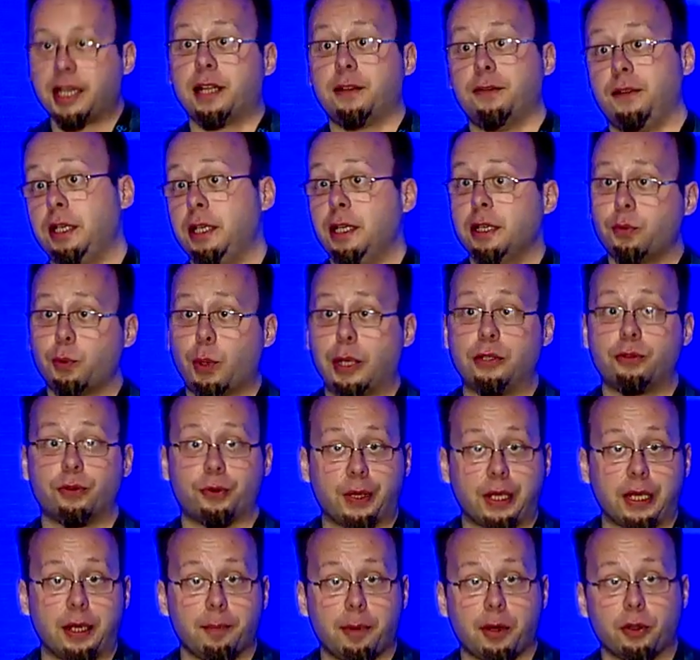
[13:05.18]
convenient way to
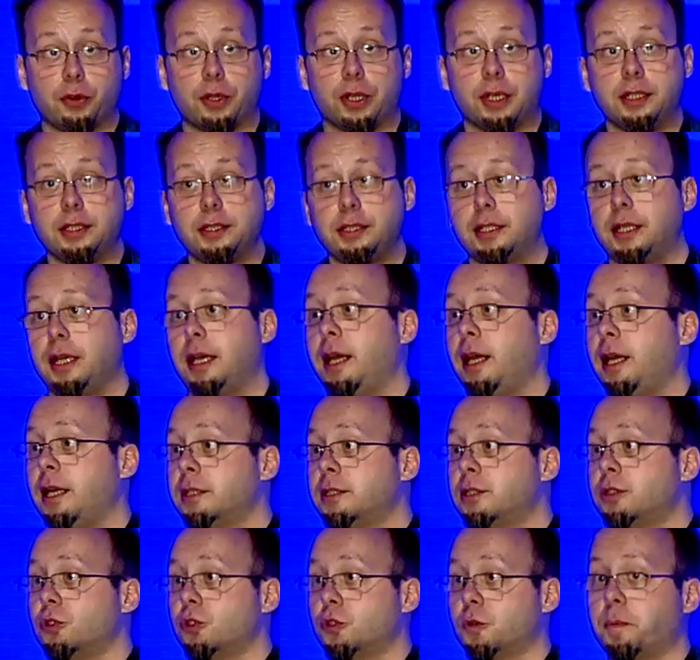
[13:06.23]
think about this
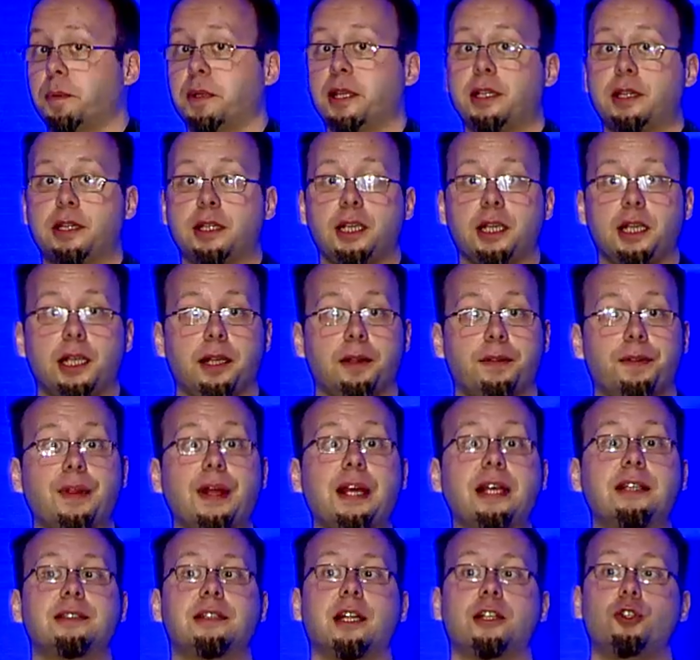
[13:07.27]
is to split the
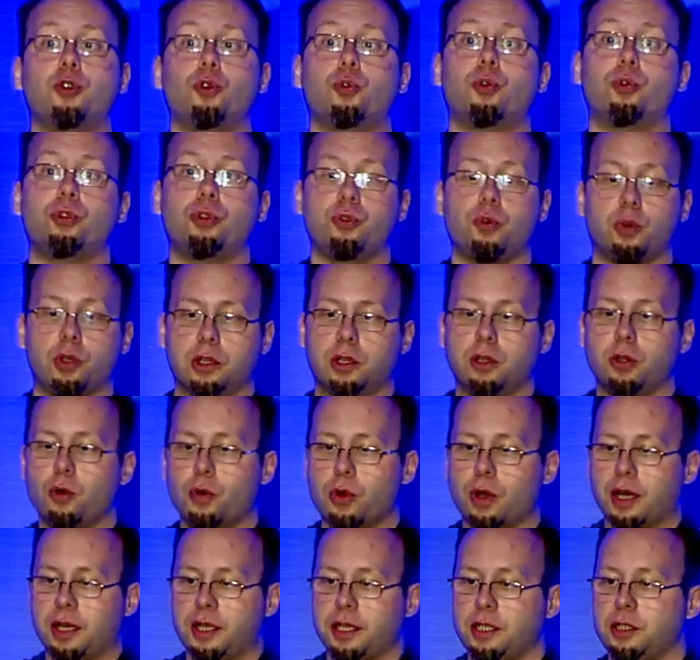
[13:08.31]
things that you could do in
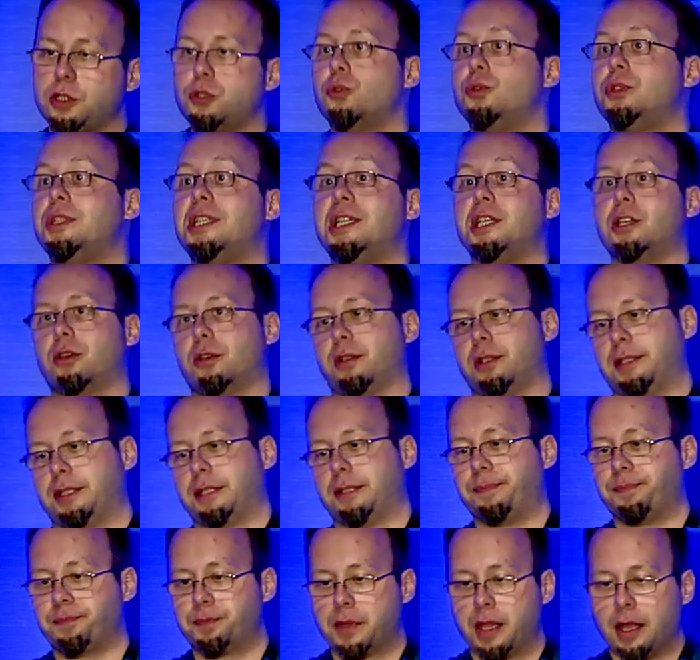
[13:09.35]
Lua into tiers.
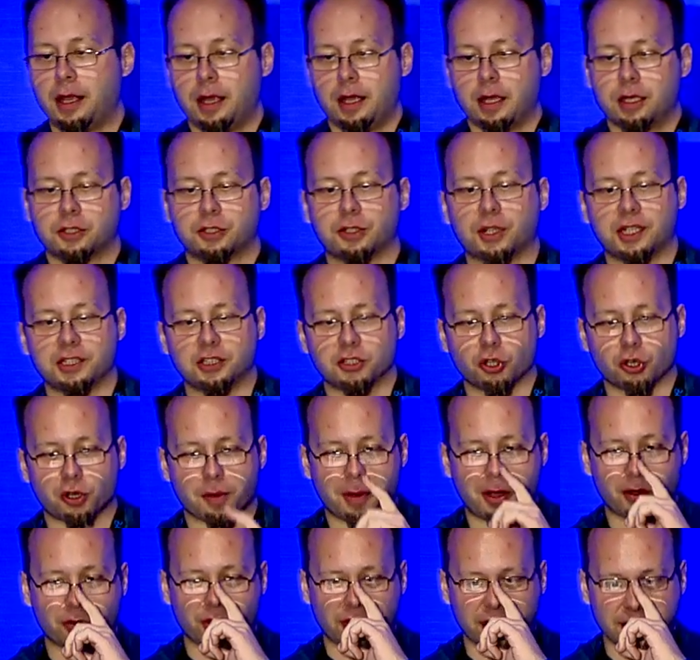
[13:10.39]
So let's talk
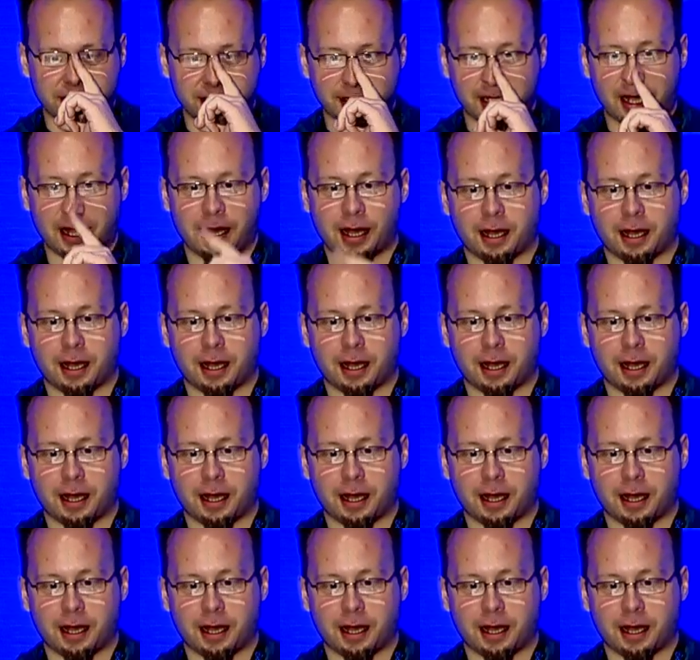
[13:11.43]
about this.